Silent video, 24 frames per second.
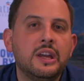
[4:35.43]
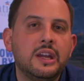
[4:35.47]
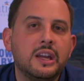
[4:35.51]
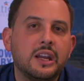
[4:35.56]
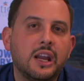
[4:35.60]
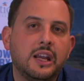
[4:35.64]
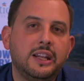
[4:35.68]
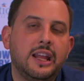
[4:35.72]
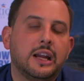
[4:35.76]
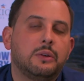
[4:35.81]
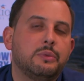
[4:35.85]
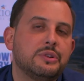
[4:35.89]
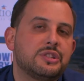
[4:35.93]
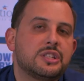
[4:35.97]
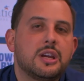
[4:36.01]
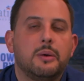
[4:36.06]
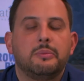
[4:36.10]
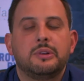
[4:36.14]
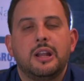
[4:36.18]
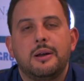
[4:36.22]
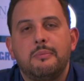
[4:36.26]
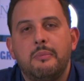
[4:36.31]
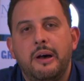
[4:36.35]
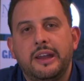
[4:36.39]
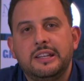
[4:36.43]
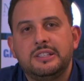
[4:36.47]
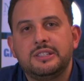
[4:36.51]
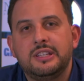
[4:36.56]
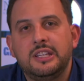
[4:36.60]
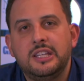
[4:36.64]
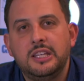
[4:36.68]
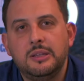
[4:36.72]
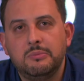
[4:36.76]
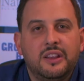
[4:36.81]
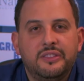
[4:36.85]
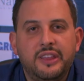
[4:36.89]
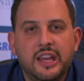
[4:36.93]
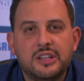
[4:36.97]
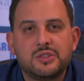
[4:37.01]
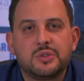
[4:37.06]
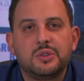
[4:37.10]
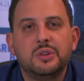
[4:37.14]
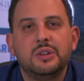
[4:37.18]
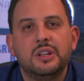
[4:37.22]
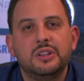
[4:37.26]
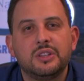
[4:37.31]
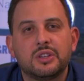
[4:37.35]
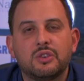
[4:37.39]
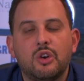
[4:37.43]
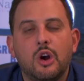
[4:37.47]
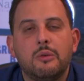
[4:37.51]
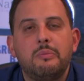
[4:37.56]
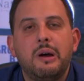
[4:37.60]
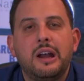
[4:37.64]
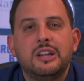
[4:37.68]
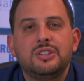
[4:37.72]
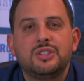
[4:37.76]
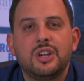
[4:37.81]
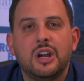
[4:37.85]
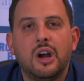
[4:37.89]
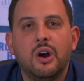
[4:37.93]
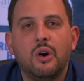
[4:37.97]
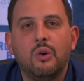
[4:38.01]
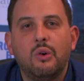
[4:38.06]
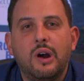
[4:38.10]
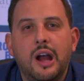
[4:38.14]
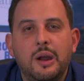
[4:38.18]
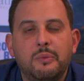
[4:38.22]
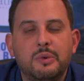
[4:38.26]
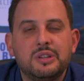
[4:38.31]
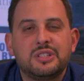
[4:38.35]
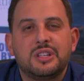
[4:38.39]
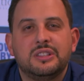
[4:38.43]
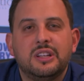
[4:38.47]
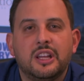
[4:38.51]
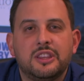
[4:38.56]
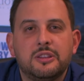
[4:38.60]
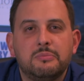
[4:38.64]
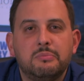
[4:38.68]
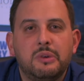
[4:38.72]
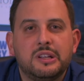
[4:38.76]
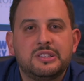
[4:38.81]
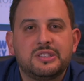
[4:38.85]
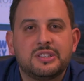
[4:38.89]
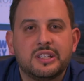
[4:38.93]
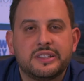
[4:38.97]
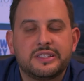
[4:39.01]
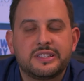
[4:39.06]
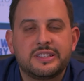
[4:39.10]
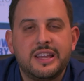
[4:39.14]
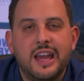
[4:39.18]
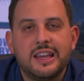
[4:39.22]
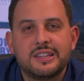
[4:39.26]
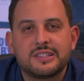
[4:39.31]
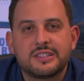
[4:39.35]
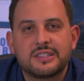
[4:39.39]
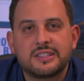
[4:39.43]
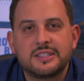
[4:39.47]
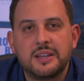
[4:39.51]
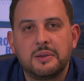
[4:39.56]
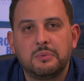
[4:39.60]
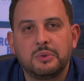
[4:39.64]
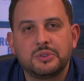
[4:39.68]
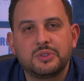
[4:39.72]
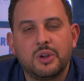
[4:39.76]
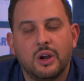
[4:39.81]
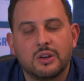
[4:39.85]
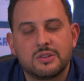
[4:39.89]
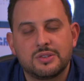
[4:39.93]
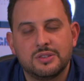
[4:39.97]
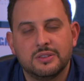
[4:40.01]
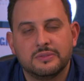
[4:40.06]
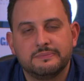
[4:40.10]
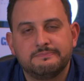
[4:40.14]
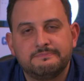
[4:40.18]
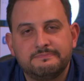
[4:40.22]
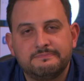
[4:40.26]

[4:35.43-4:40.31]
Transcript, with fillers: Connect with someone on my team. Thanks for tuning in to Grow by Joe. I wish you nothing but success, and we'll talk soon.